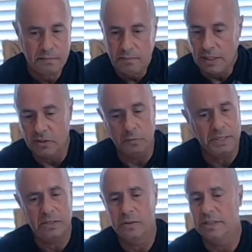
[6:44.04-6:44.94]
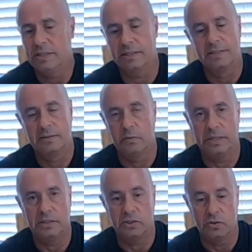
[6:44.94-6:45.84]
Don't be doing this when
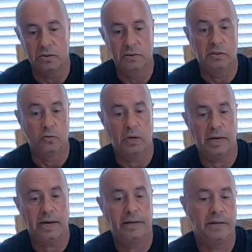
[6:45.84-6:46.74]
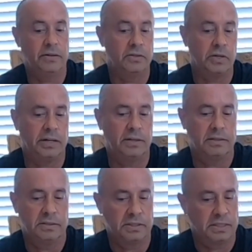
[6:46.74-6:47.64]
it's dry and you're trying to
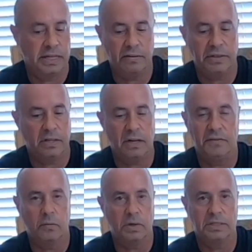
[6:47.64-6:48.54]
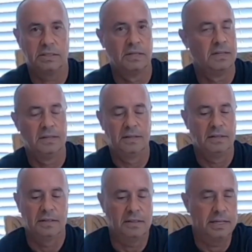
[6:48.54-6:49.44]
just get everything off at once.
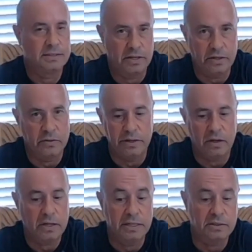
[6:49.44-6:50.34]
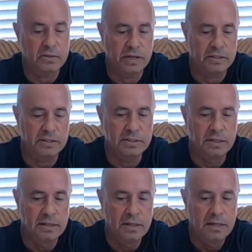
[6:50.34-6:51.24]
That's how you create all kinds of scratches.
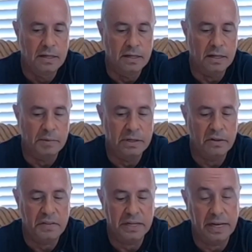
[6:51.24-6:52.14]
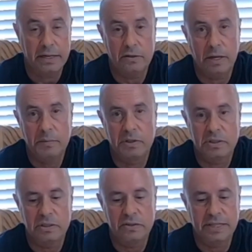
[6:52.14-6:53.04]
Another thing I
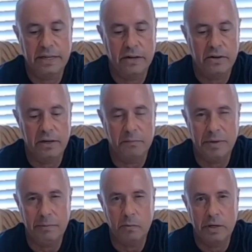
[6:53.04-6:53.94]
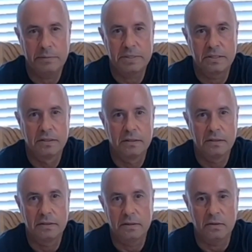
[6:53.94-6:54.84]
personally do is I carry out baby wipes,
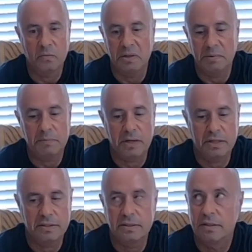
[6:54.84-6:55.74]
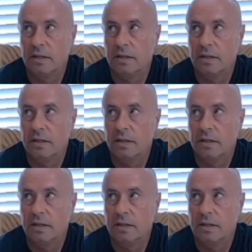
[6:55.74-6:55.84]
one in my pockets.